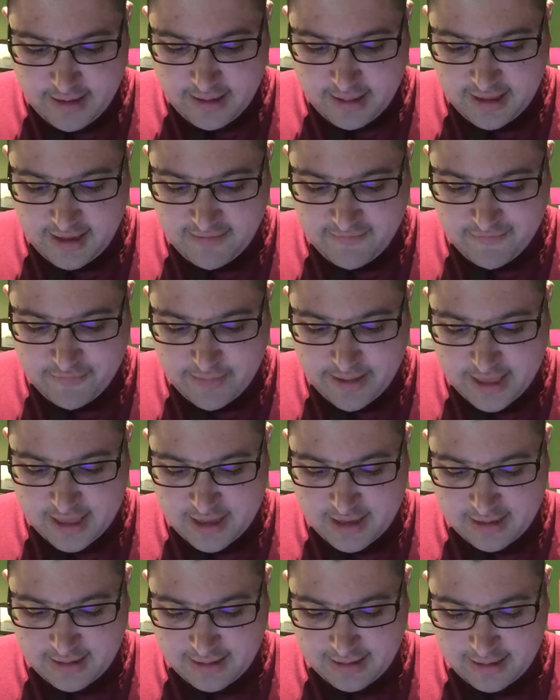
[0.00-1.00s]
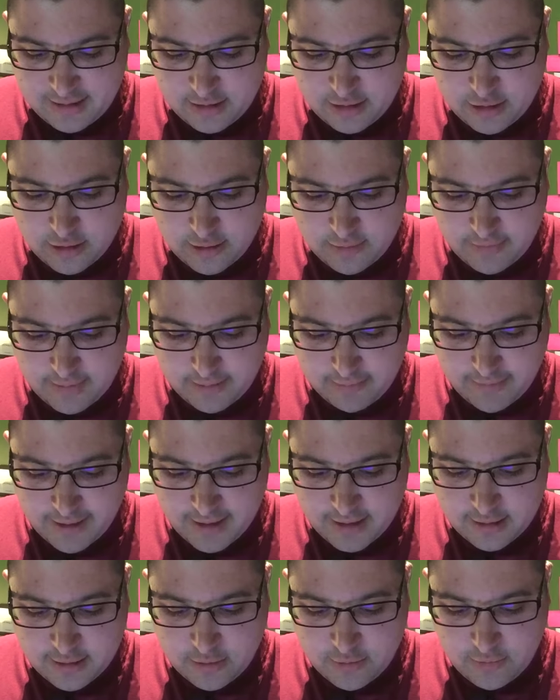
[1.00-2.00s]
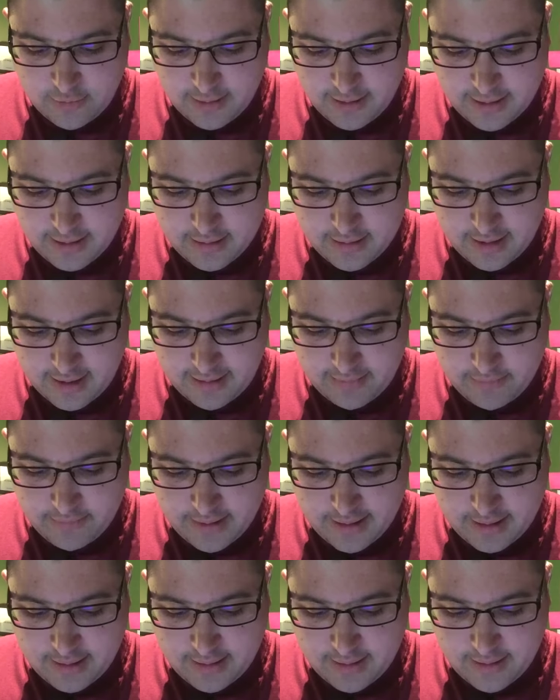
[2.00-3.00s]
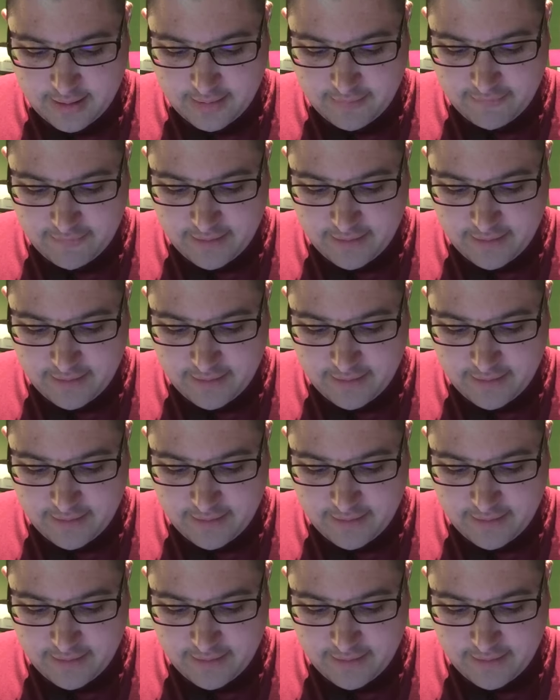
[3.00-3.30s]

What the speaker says: the The information leads to an arrest or indictment of